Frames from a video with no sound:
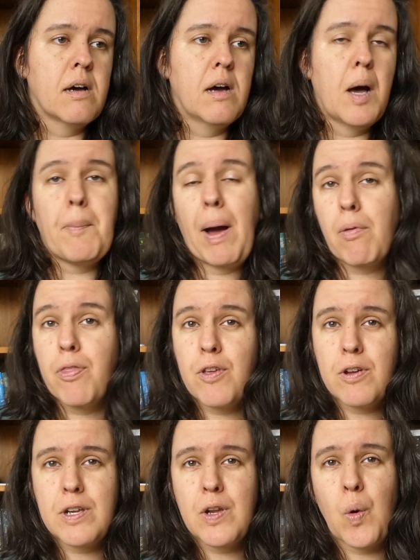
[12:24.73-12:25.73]
a
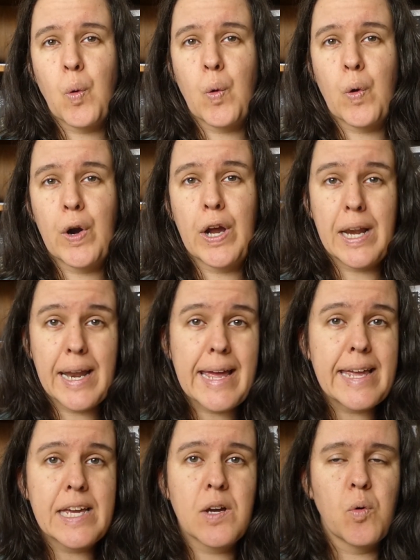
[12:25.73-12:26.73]
mountain or a
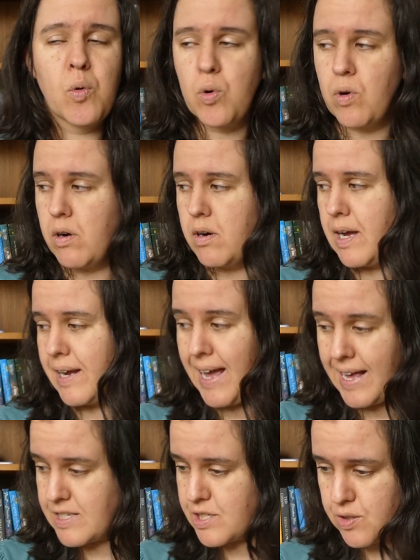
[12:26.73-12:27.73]
lake or a
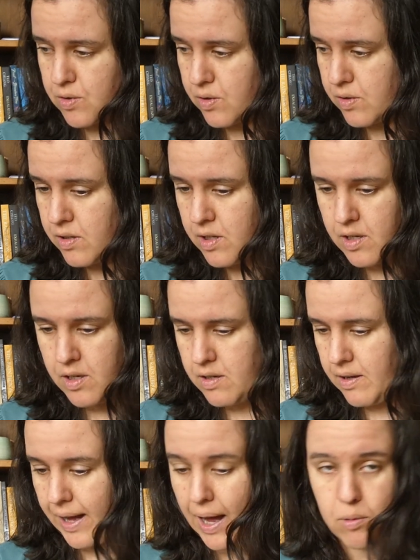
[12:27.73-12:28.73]
castle,
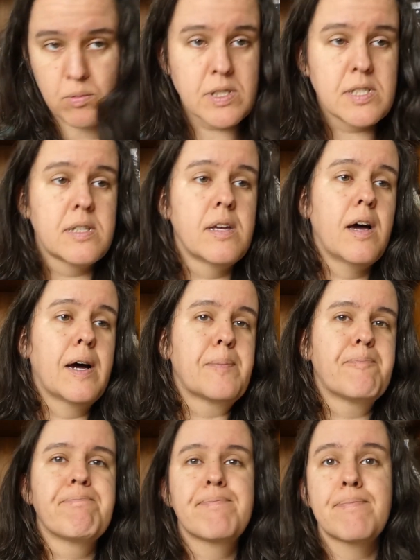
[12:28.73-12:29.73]
a house,
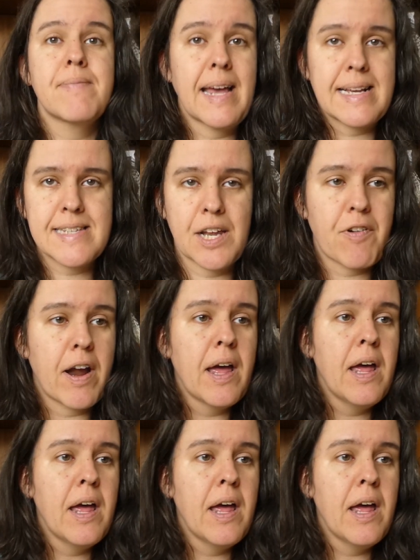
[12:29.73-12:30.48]
etc.